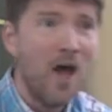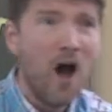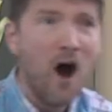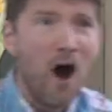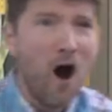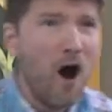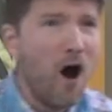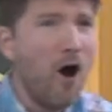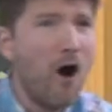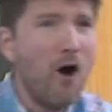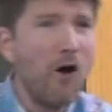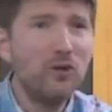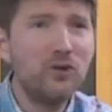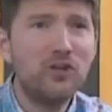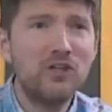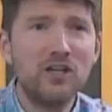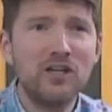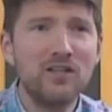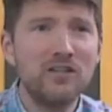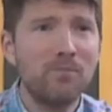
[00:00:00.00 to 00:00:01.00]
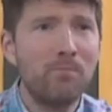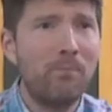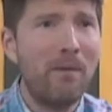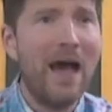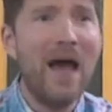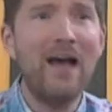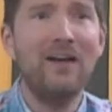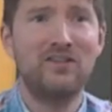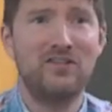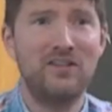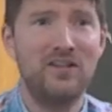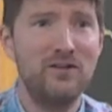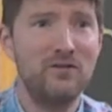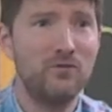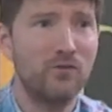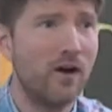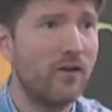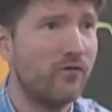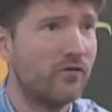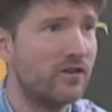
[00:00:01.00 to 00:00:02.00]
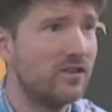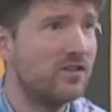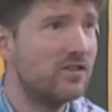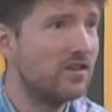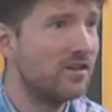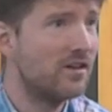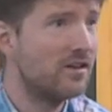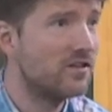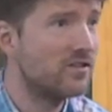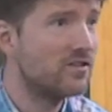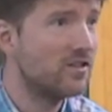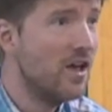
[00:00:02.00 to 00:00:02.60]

All just passing references,